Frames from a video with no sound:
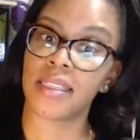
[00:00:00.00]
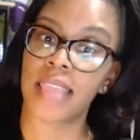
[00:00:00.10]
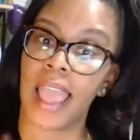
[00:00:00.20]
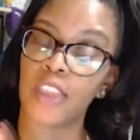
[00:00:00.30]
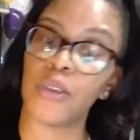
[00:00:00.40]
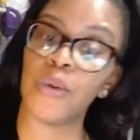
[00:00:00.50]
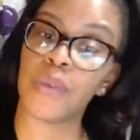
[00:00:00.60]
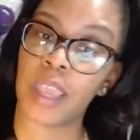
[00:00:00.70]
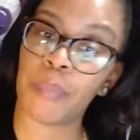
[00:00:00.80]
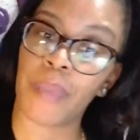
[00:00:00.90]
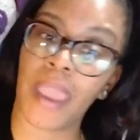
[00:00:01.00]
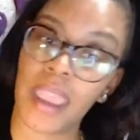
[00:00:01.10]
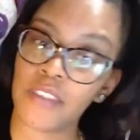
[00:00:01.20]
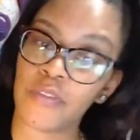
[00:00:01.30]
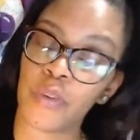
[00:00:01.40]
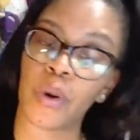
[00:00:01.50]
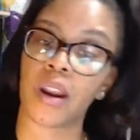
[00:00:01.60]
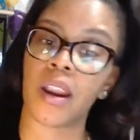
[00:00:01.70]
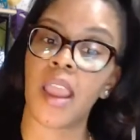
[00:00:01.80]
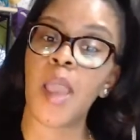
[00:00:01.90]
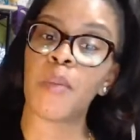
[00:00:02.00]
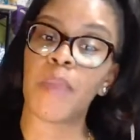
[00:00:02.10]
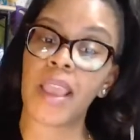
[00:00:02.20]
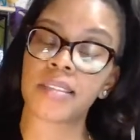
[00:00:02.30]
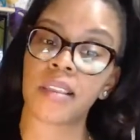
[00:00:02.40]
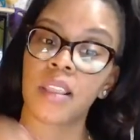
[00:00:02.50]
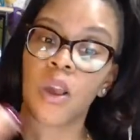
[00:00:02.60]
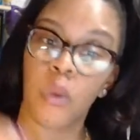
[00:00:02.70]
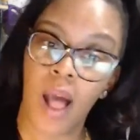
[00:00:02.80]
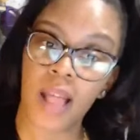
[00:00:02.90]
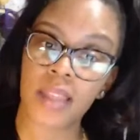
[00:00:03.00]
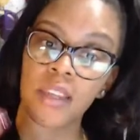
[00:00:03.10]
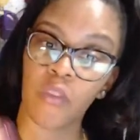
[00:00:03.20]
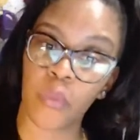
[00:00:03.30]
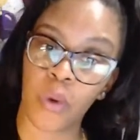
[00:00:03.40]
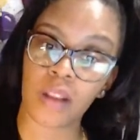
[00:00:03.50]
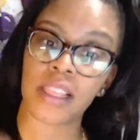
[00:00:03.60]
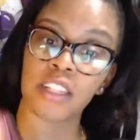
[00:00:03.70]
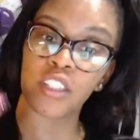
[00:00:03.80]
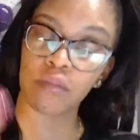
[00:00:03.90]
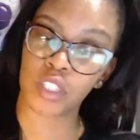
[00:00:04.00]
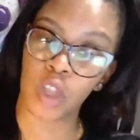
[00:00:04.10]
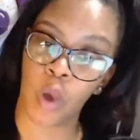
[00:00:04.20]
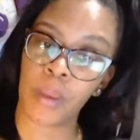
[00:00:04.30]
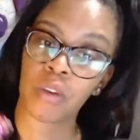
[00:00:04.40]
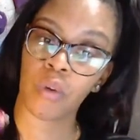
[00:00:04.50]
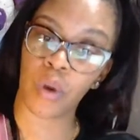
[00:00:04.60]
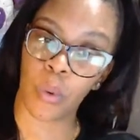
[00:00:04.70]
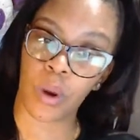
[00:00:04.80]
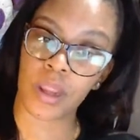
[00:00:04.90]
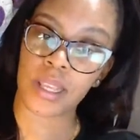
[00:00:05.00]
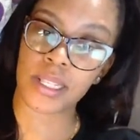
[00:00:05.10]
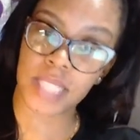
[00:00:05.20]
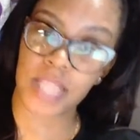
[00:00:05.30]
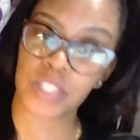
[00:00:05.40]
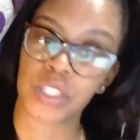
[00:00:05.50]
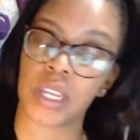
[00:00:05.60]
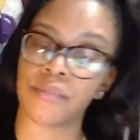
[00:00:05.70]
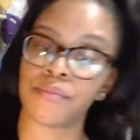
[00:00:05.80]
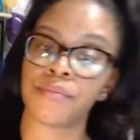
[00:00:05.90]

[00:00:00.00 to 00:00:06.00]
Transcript: that you get paid for based on the quality of work that you show me during orientation?